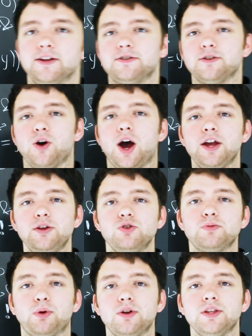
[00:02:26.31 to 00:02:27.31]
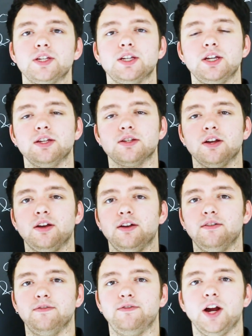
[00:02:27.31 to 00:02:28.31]
So I use parentheses
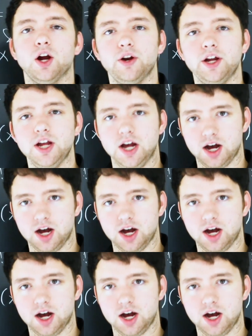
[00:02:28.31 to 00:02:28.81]
very